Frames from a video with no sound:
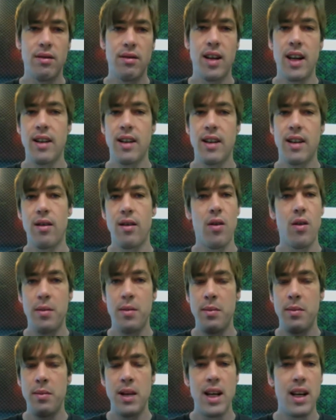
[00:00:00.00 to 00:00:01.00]
and all the
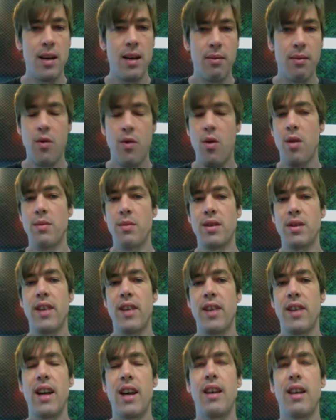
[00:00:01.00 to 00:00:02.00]
medium forms of
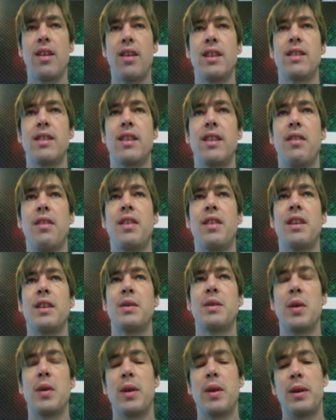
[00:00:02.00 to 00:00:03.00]
anger and stuff in this
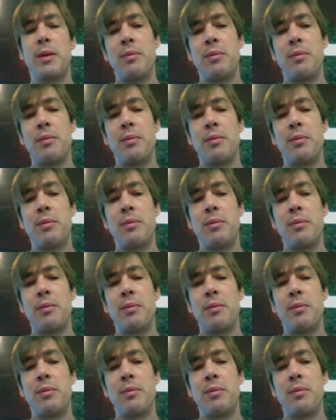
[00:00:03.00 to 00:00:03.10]
world.